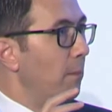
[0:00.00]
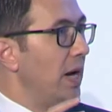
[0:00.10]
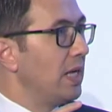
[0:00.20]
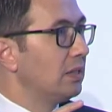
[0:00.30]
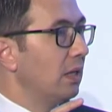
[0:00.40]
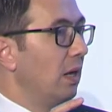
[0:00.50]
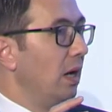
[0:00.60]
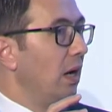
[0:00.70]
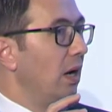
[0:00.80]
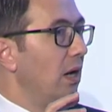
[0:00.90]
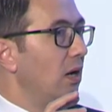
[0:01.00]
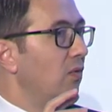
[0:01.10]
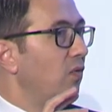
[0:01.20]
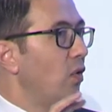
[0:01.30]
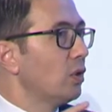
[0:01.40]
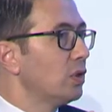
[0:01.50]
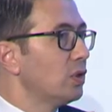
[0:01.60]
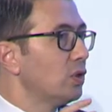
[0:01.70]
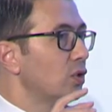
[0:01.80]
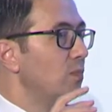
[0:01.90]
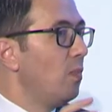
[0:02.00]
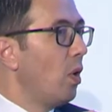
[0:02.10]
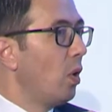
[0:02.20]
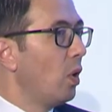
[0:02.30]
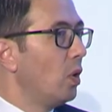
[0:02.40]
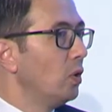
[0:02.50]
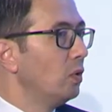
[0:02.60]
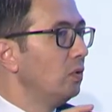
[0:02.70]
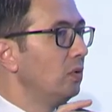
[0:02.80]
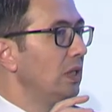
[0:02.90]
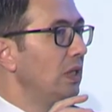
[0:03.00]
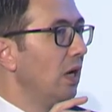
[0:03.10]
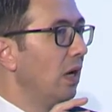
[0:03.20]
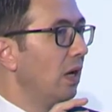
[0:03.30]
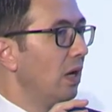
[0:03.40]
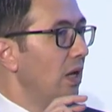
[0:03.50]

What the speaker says: but focuses more on the